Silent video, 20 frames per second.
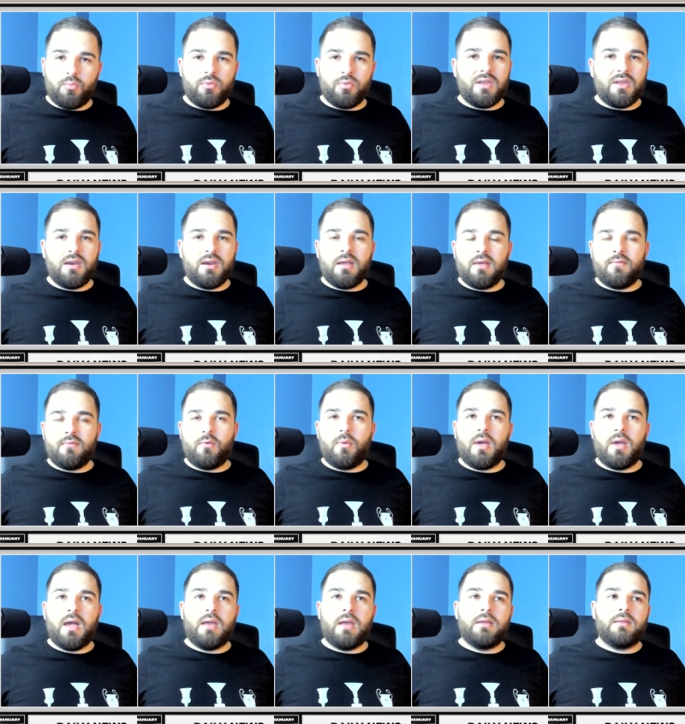We didn't give
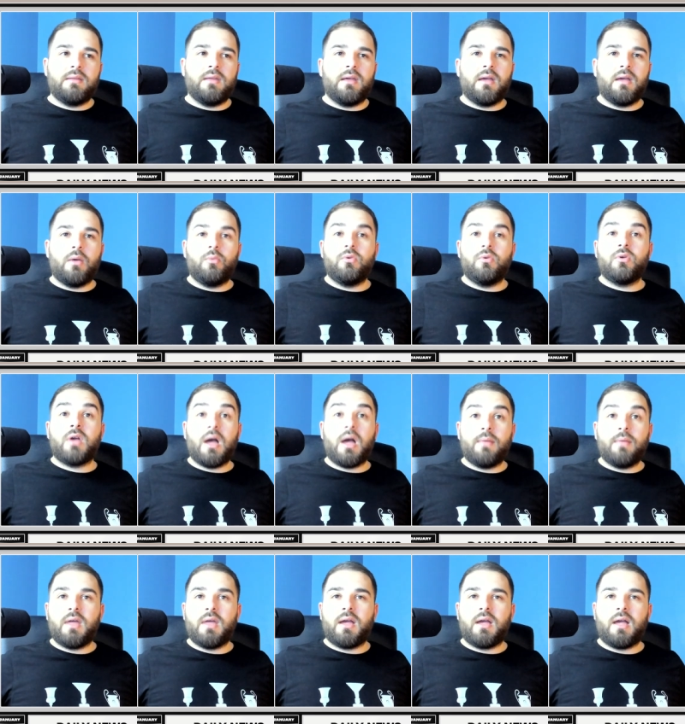away anything. You
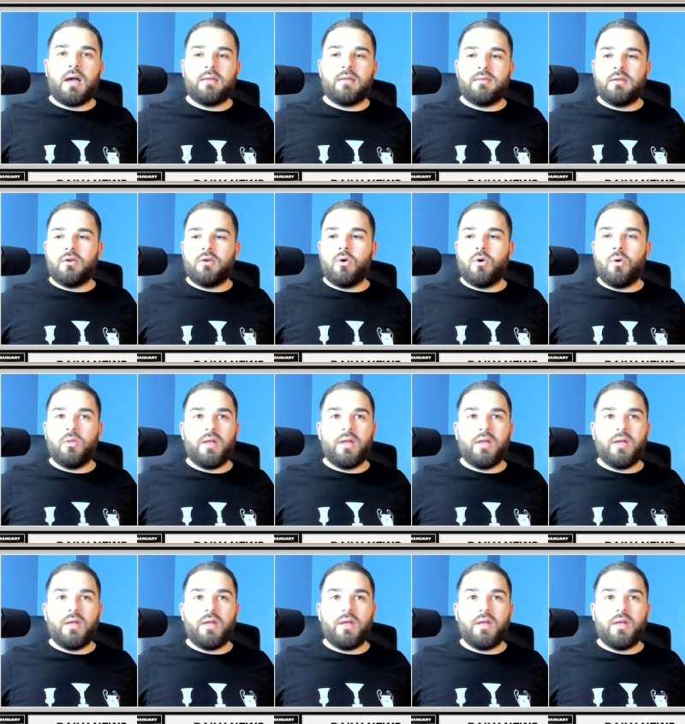got that Gatti goal.